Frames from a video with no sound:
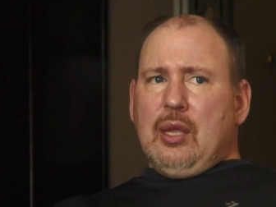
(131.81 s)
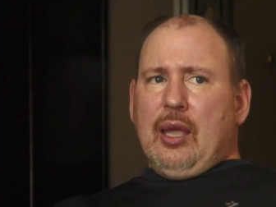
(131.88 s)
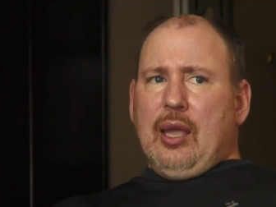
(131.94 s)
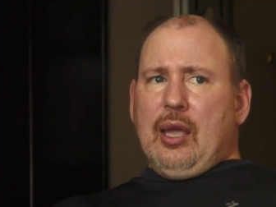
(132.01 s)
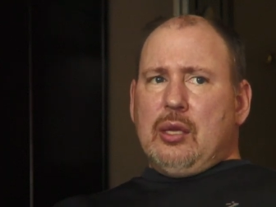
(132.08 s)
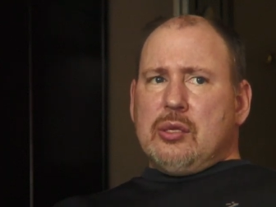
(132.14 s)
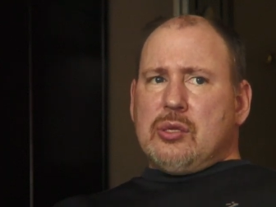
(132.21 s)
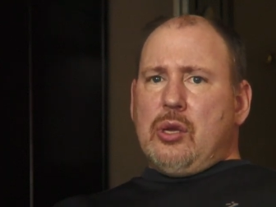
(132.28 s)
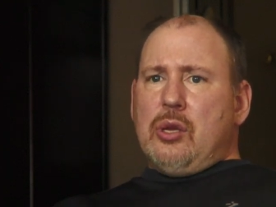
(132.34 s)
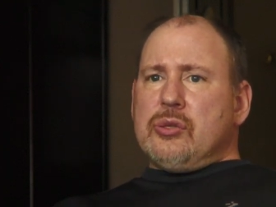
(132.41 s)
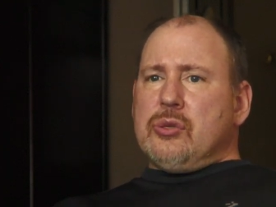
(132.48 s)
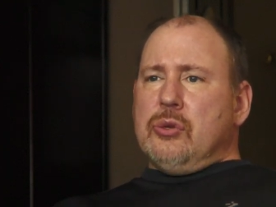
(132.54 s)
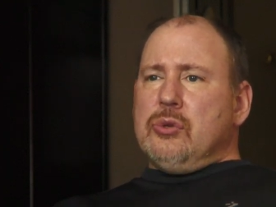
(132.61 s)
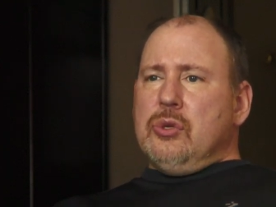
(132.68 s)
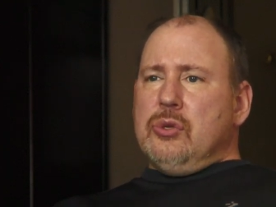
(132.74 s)
And I
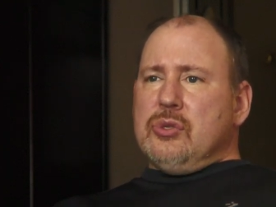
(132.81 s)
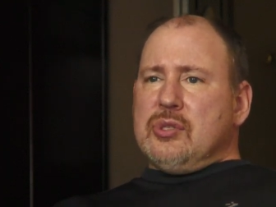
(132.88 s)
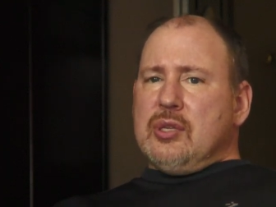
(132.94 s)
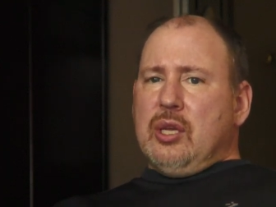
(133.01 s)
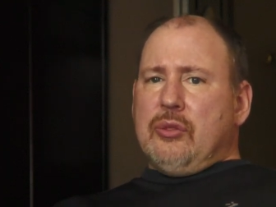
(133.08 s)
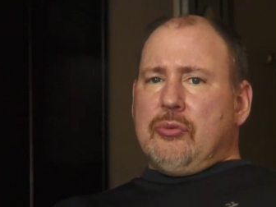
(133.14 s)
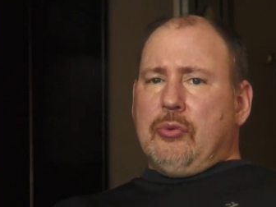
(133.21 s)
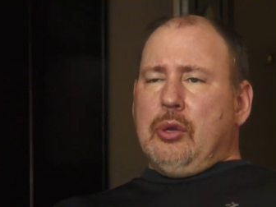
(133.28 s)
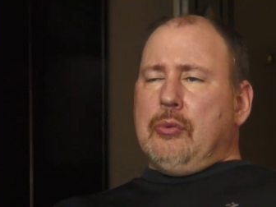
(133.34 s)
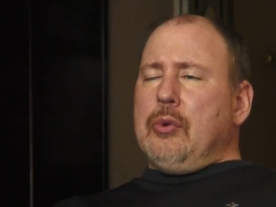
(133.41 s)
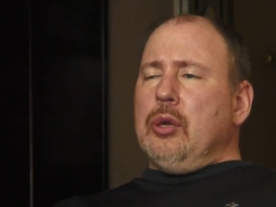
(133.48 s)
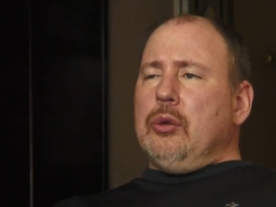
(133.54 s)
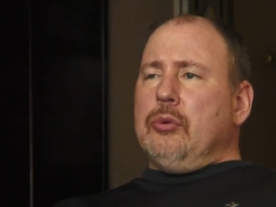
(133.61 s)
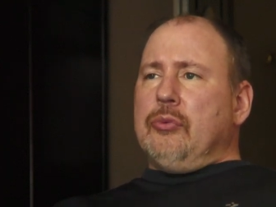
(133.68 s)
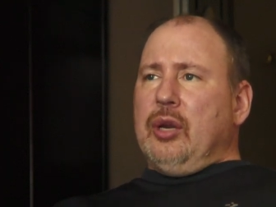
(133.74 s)
also used a
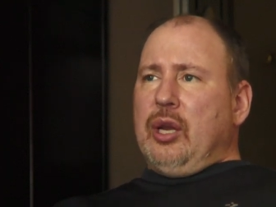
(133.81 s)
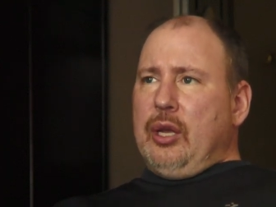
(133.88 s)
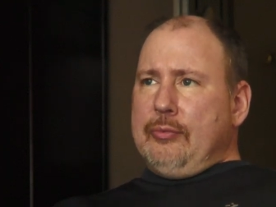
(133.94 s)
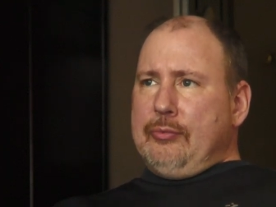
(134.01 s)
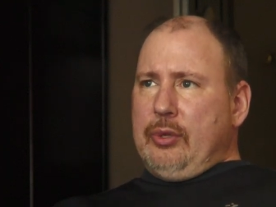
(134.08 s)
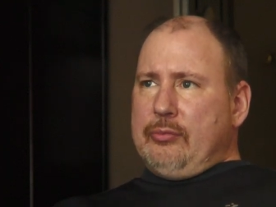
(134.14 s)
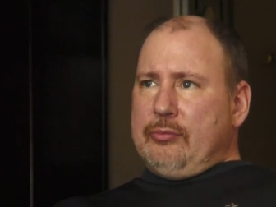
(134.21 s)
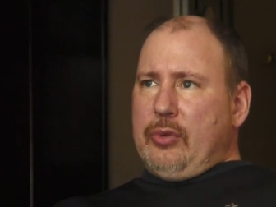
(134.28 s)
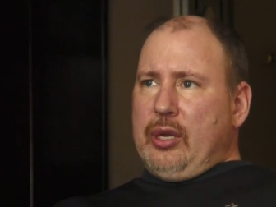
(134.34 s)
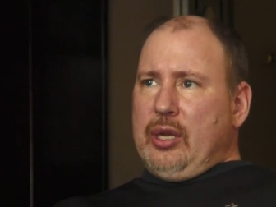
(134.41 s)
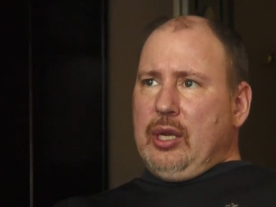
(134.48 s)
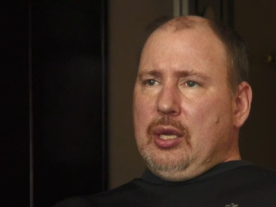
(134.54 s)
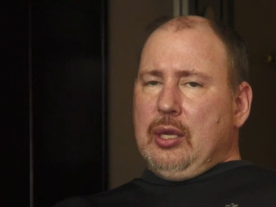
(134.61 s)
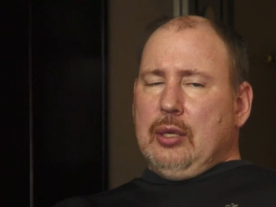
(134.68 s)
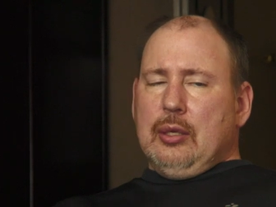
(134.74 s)
three-wheeled recumbent
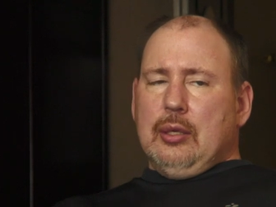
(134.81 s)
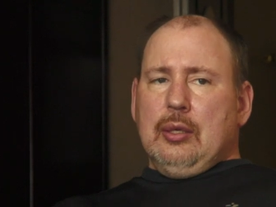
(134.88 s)
bike.